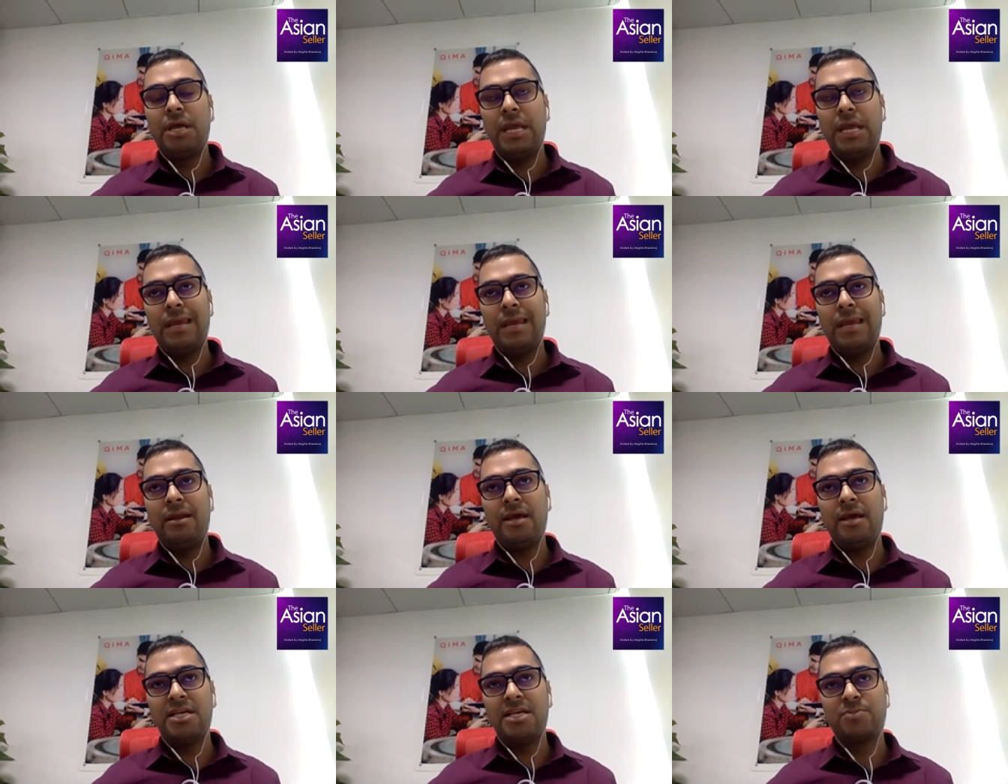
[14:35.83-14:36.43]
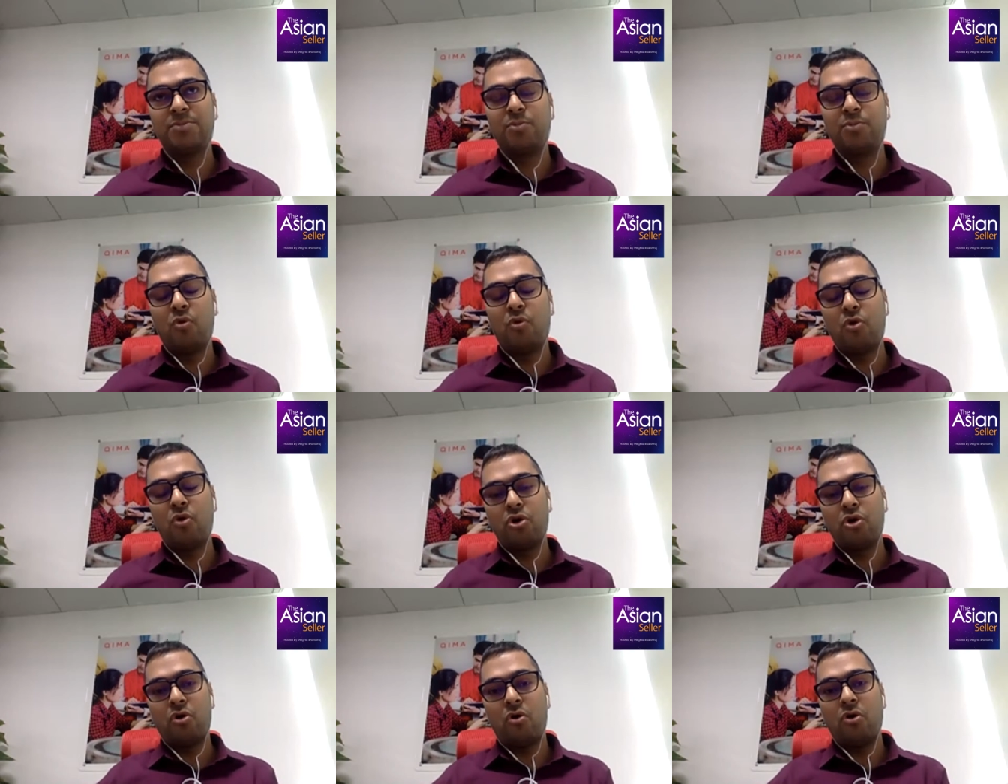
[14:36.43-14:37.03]
India is
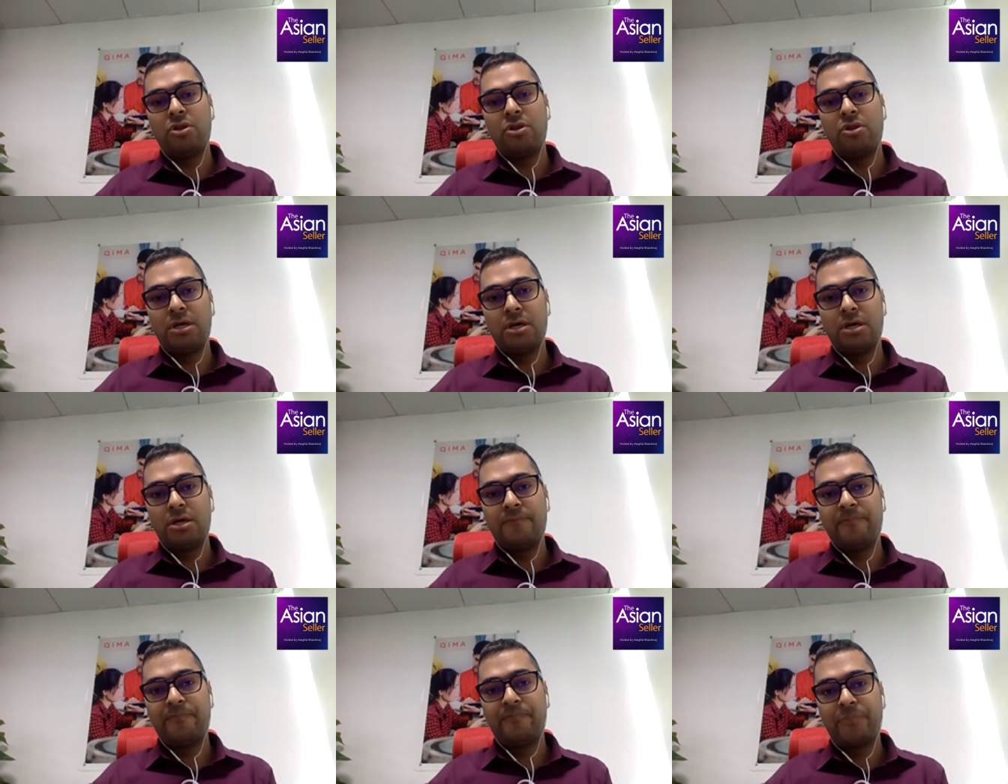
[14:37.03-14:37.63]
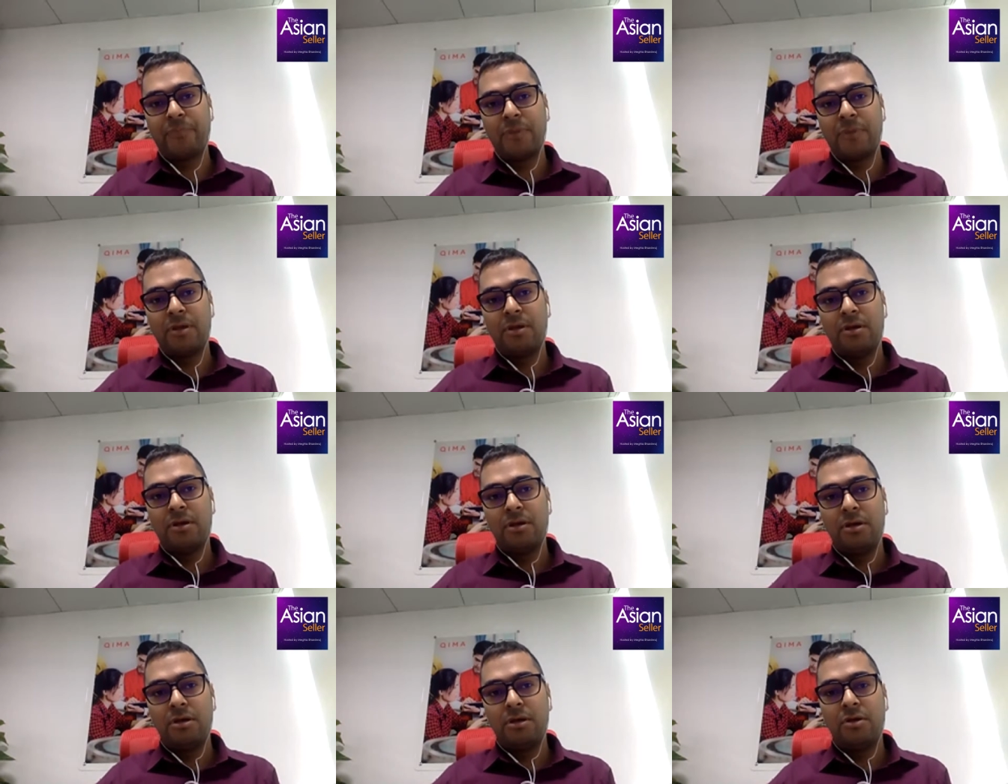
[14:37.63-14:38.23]
more on the
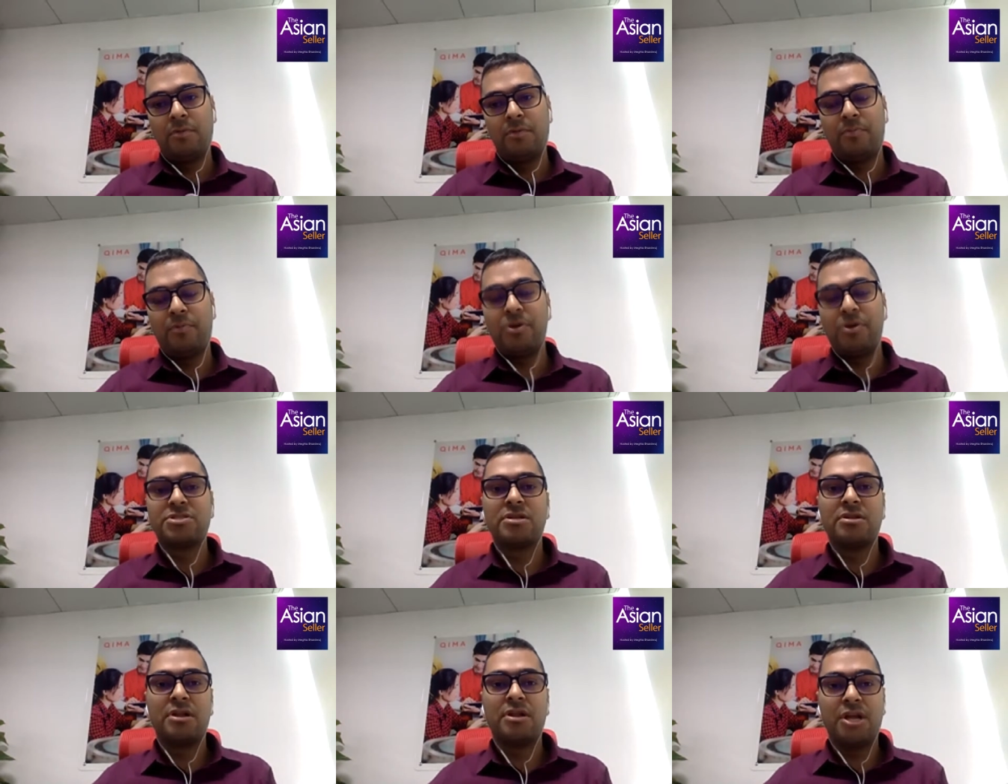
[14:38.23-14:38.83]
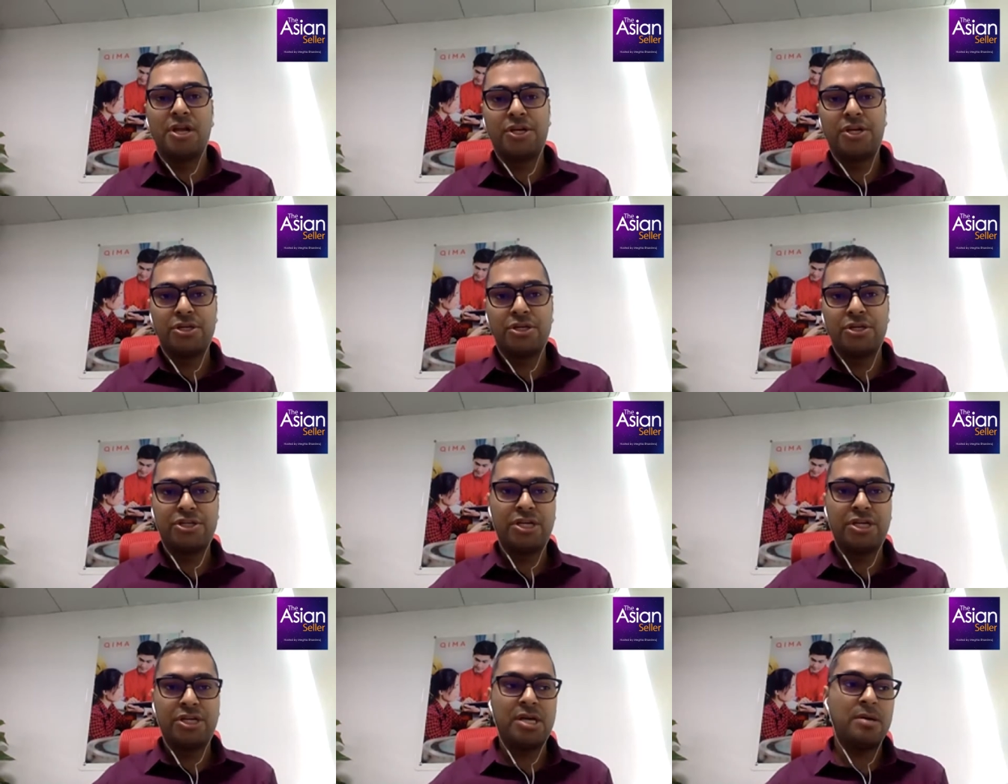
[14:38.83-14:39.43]
personal
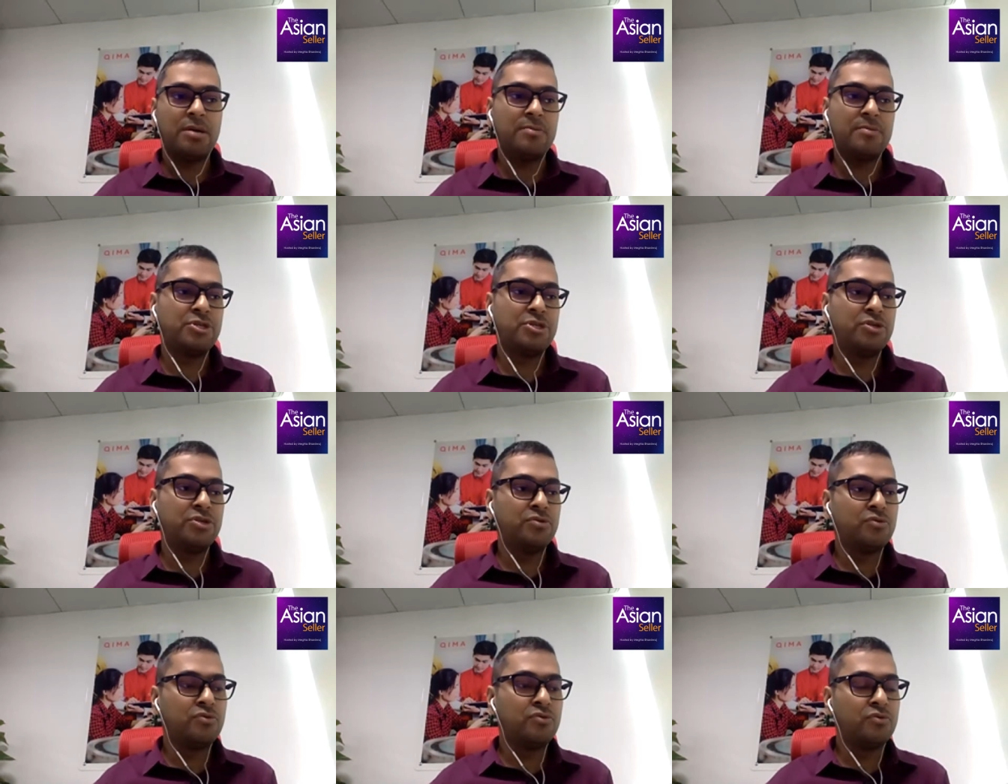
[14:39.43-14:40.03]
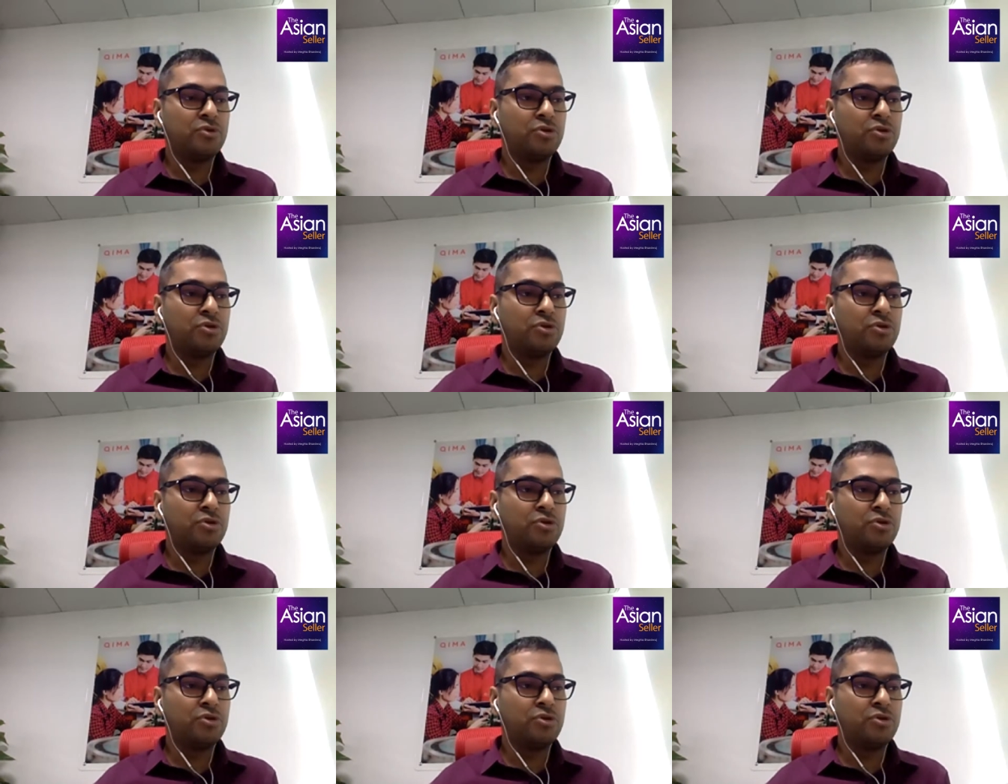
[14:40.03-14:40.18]
relationships. You